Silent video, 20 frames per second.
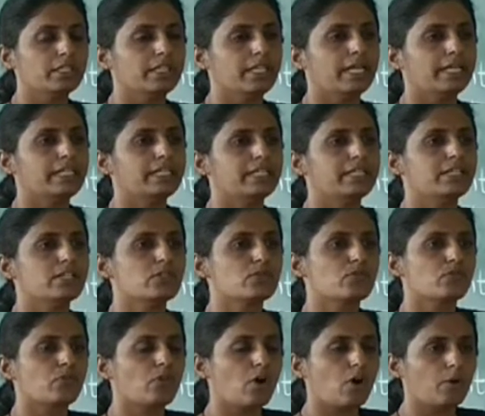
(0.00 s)
that it
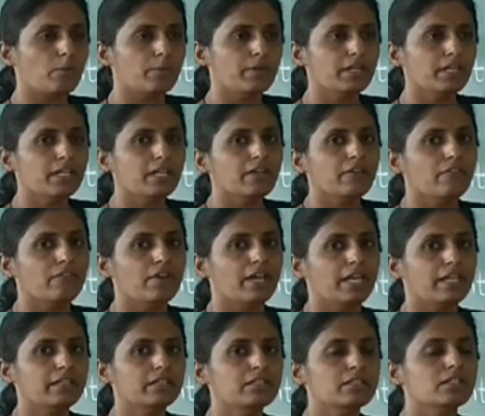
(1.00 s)
is formed
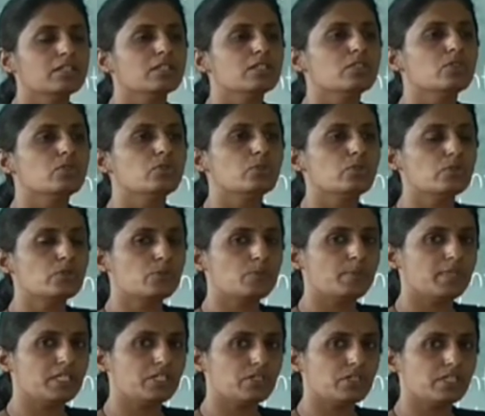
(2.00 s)
when 2
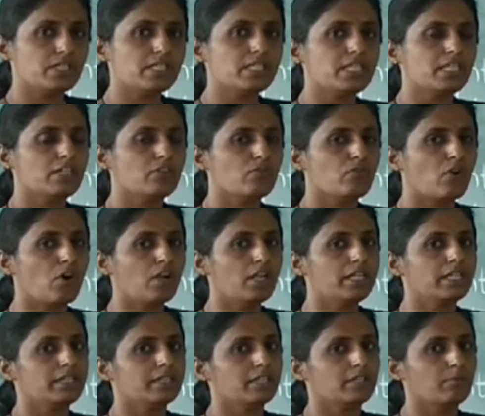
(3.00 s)
species involved
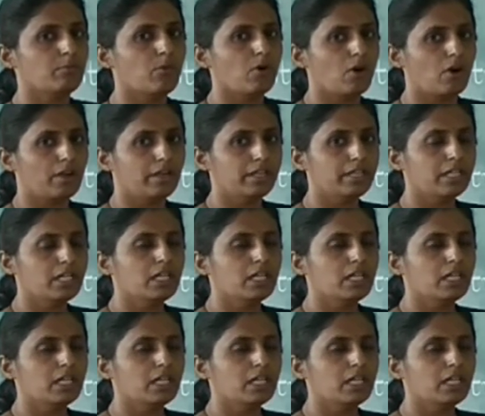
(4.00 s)
in the bond